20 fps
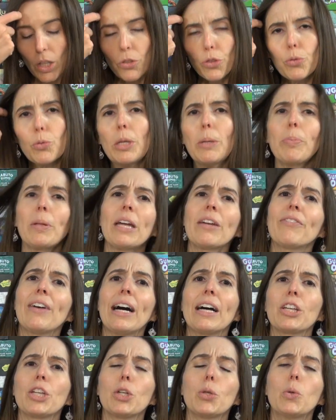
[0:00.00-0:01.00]
The replay
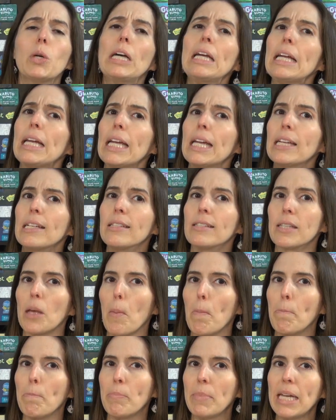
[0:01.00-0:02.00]
value is
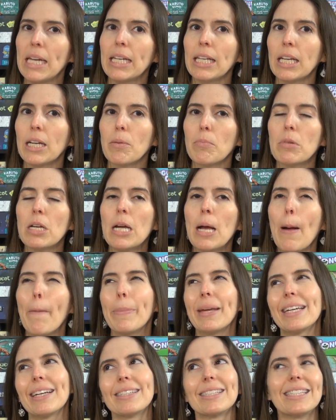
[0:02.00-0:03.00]
medium
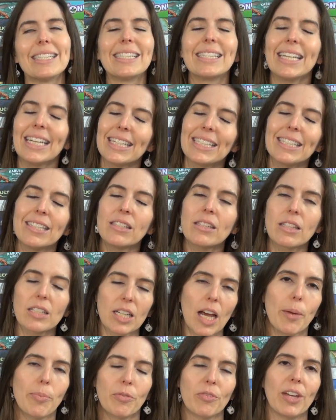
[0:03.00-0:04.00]
because this isn't the
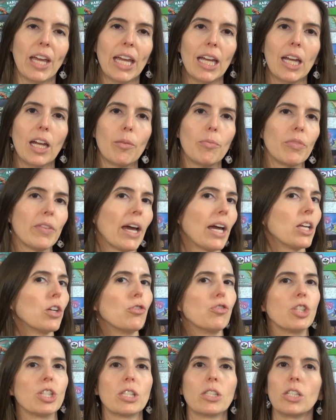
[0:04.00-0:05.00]
type of game that
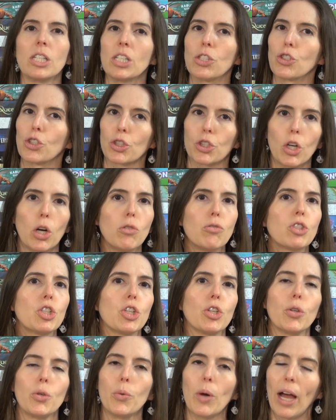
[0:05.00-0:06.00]
you just, it's your
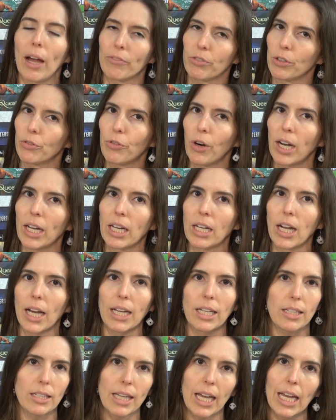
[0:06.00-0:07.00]
go-to every Friday
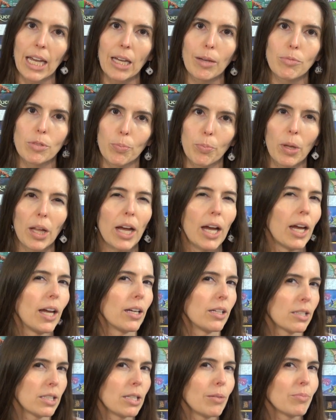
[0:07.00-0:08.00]
night game to
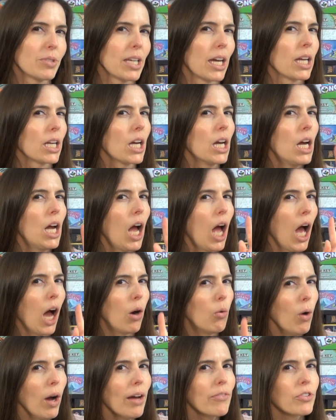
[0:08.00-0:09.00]
play, it seems like.
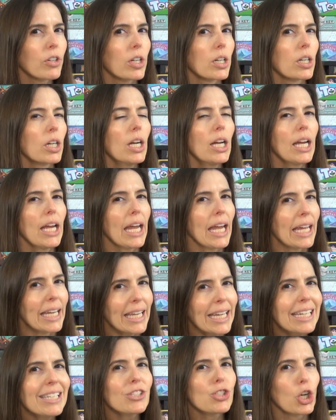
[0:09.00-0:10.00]
However, it
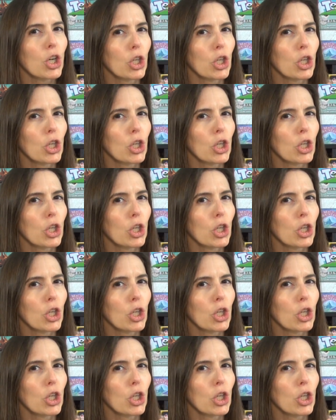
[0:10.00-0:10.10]
is